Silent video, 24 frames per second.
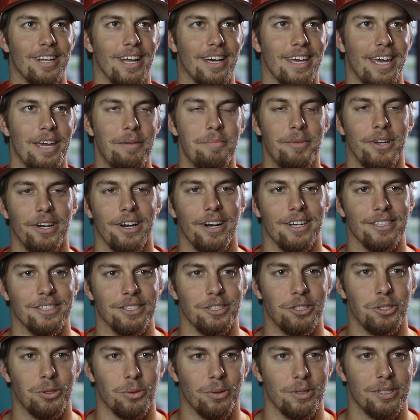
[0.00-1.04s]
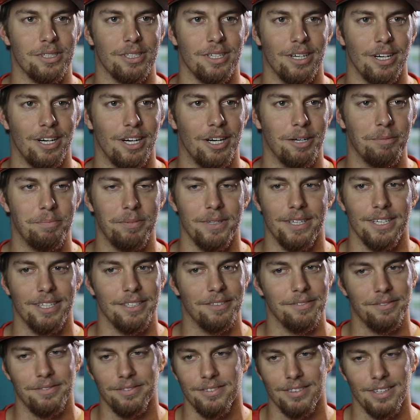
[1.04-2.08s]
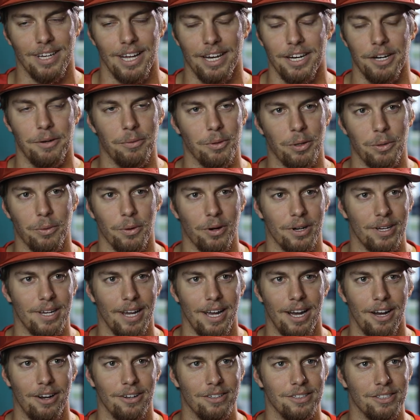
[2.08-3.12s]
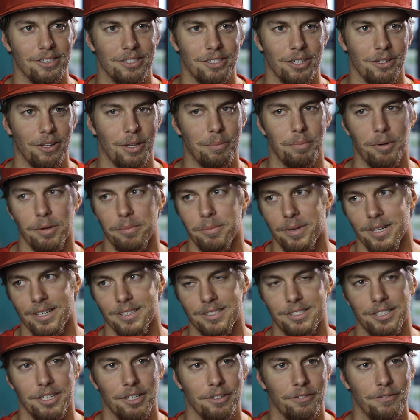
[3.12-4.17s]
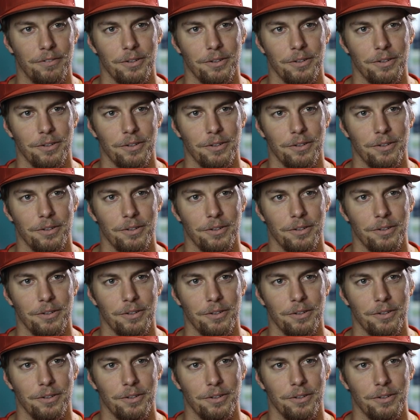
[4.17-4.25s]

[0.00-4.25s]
I came here as a shortstop, and that didn't really work out, and so they put me in center